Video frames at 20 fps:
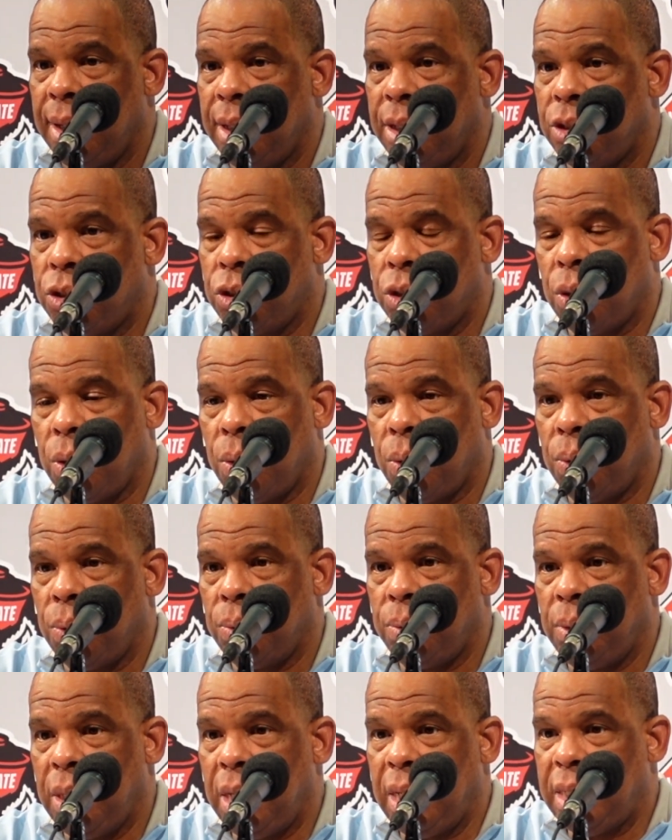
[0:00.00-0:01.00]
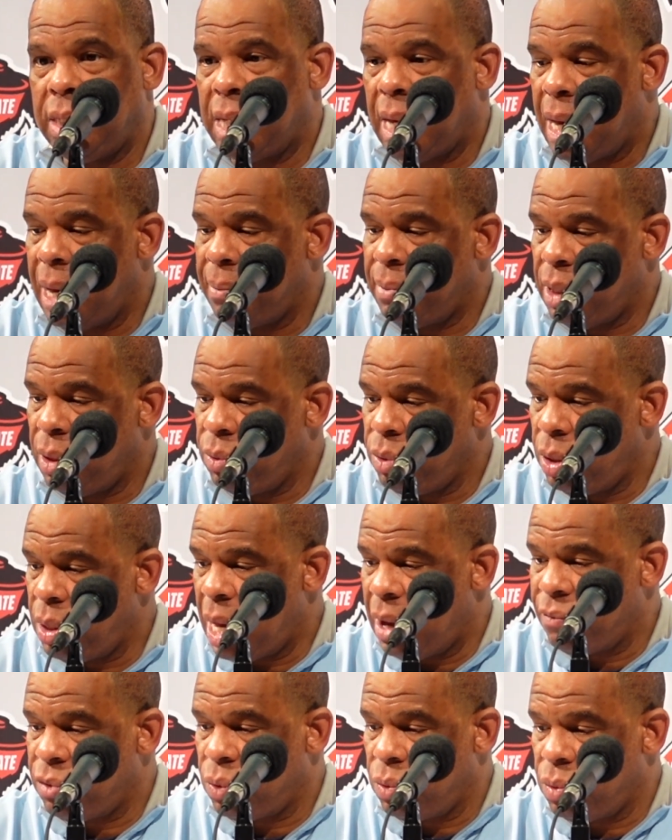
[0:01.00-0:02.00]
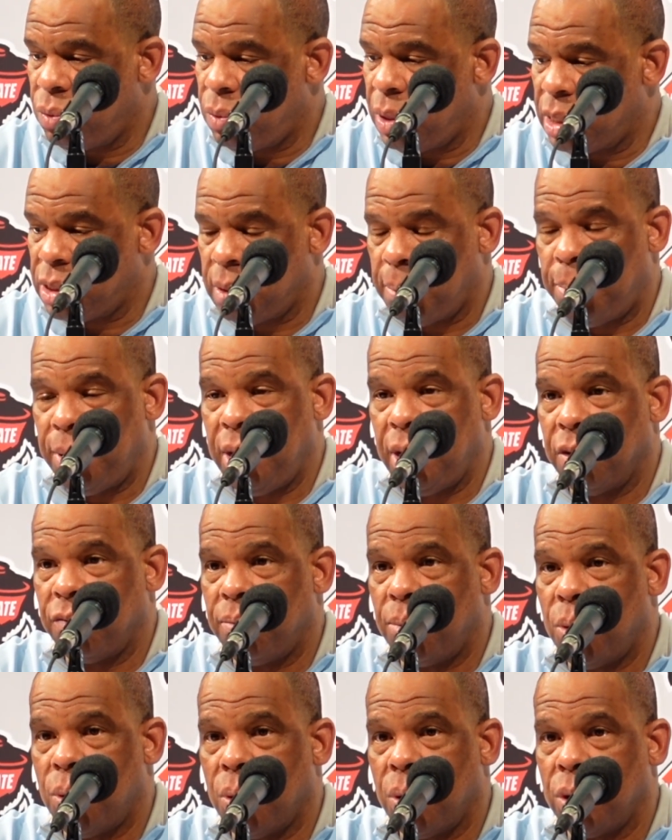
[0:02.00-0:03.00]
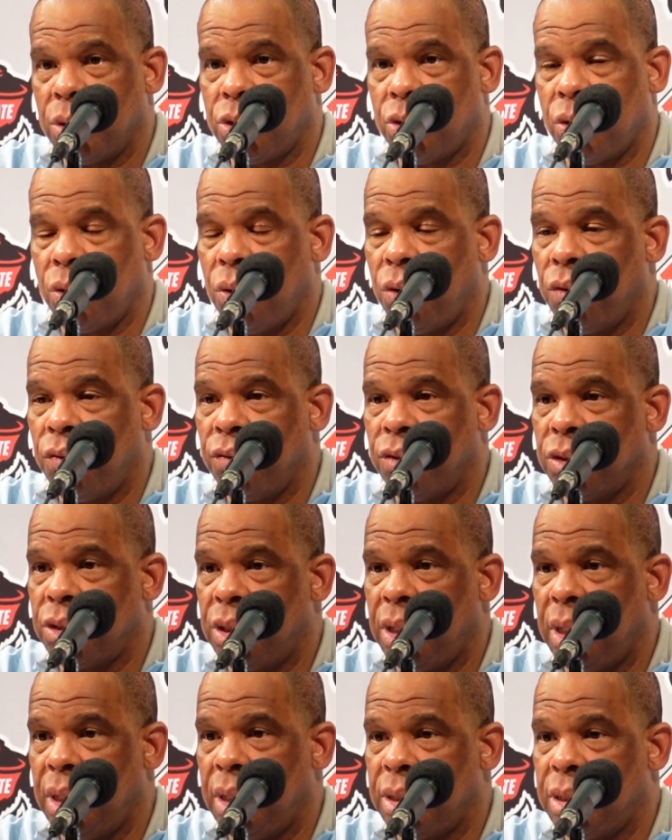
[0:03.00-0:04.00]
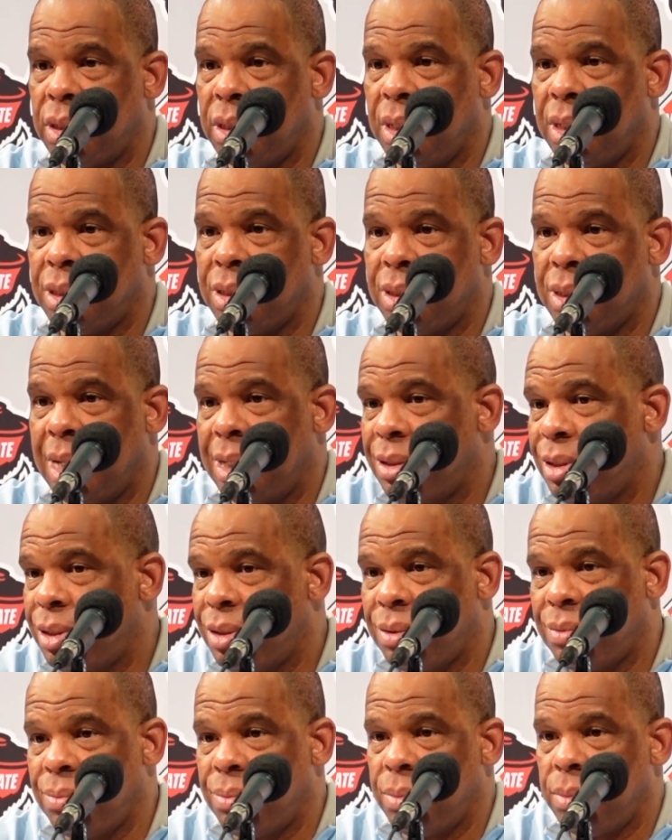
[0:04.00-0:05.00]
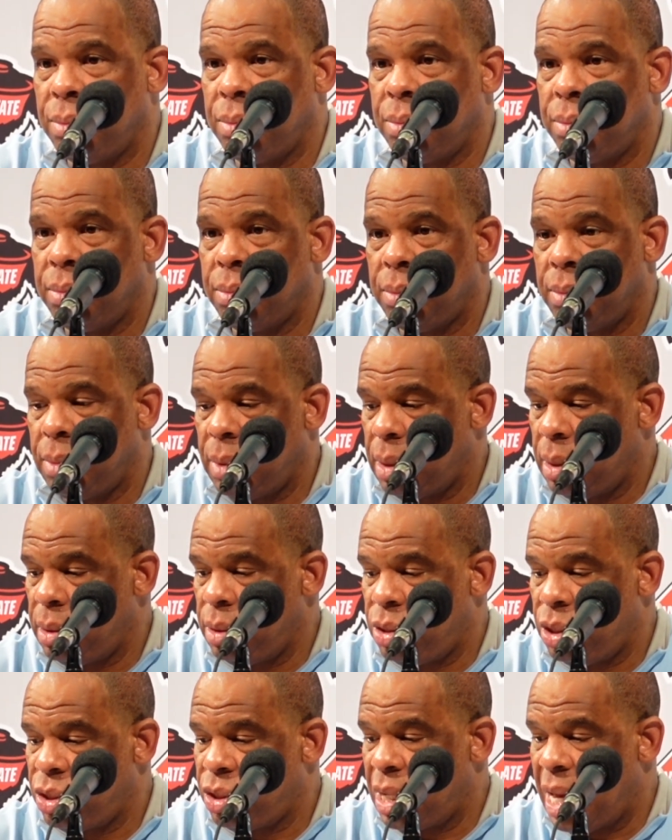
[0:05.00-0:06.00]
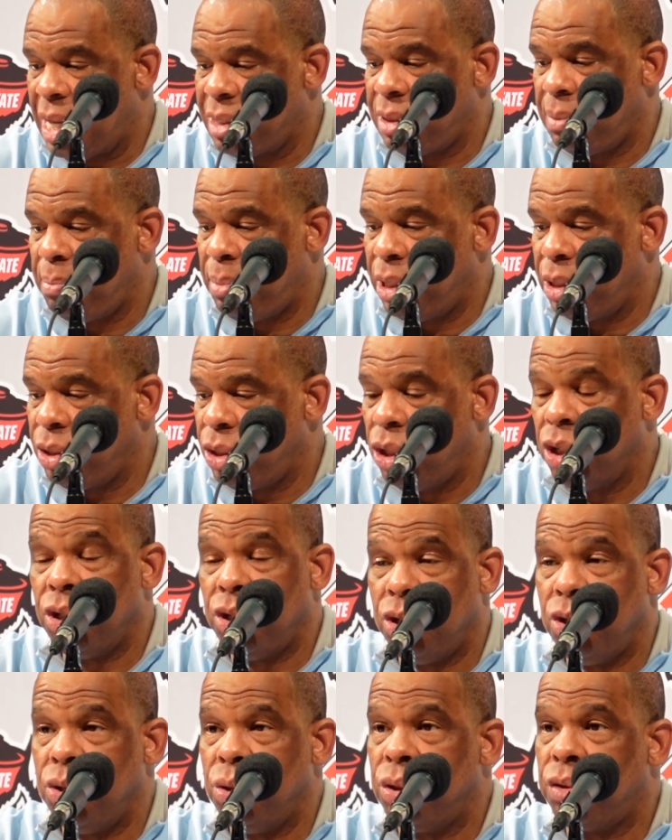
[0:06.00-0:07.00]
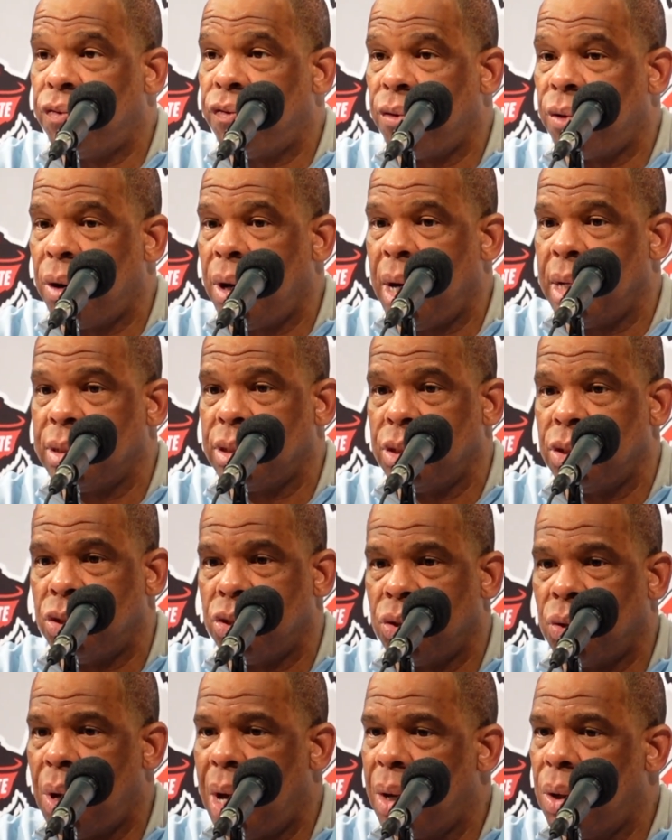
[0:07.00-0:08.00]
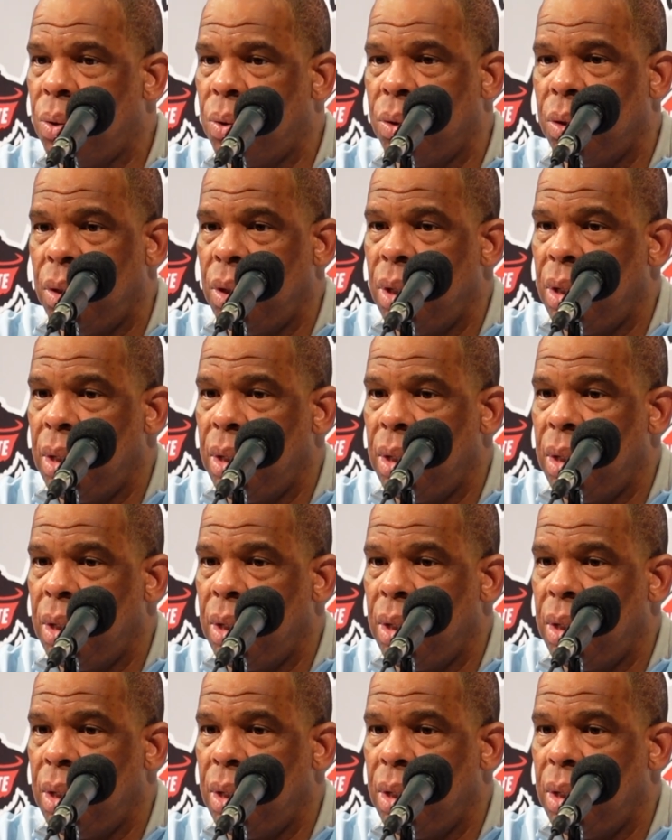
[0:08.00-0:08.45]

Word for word: So anytime that we have a recipe of more turnovers than assists, that's just hasn't been good news for us. And so I don't.